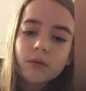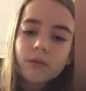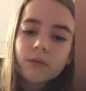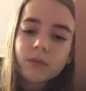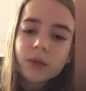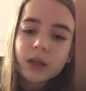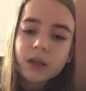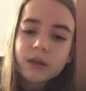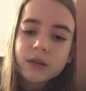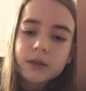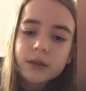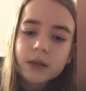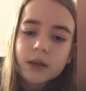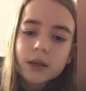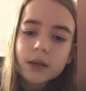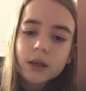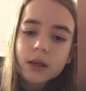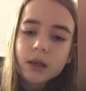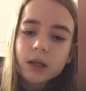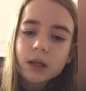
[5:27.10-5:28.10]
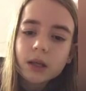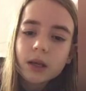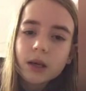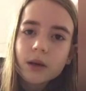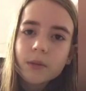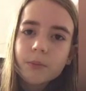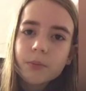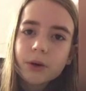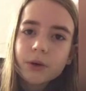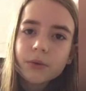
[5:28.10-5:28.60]
I'd say, yeah,
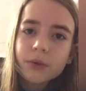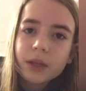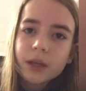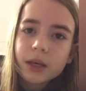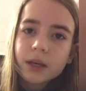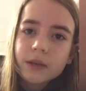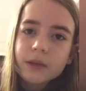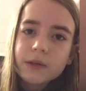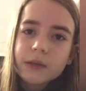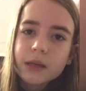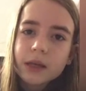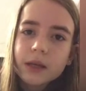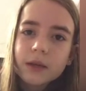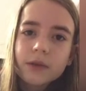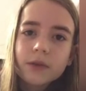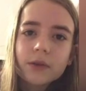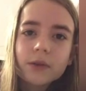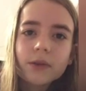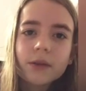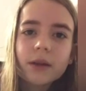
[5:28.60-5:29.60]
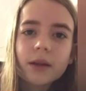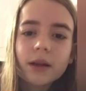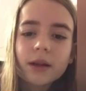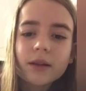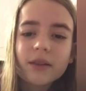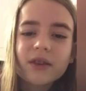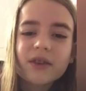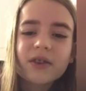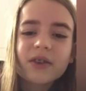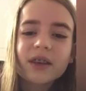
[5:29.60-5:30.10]
about that size. Kind of
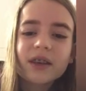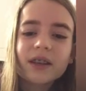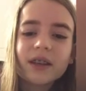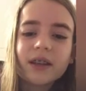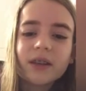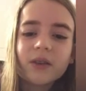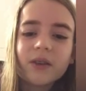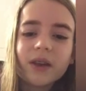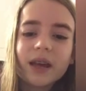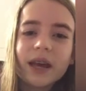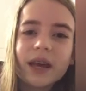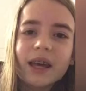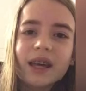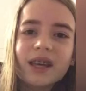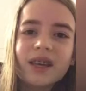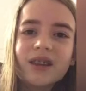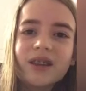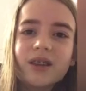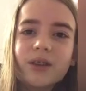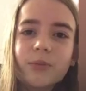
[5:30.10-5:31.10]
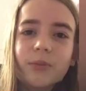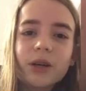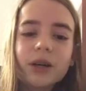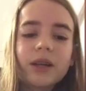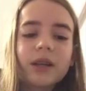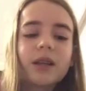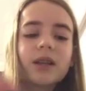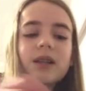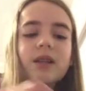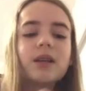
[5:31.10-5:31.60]
looks like a little egg in the bucket.